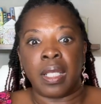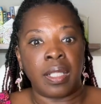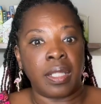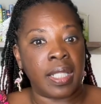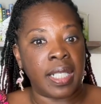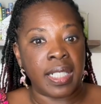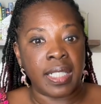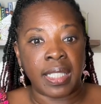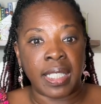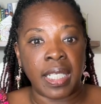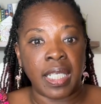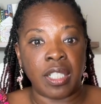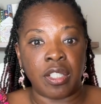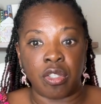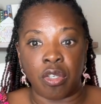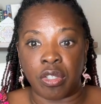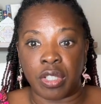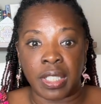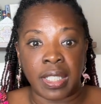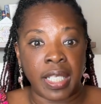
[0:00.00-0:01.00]
These kids
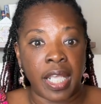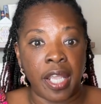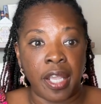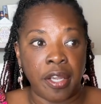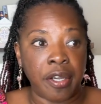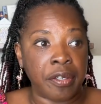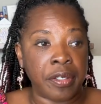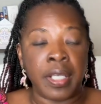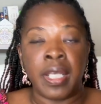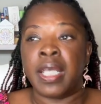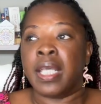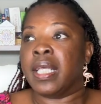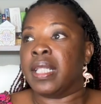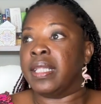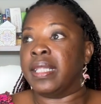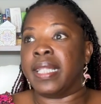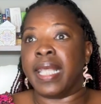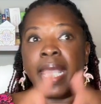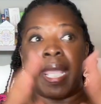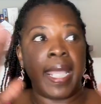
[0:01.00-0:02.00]
are scared.
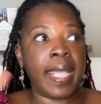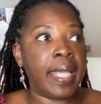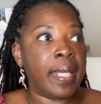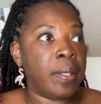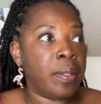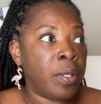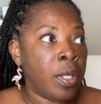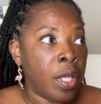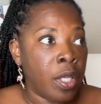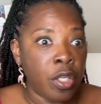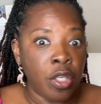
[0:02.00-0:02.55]
They're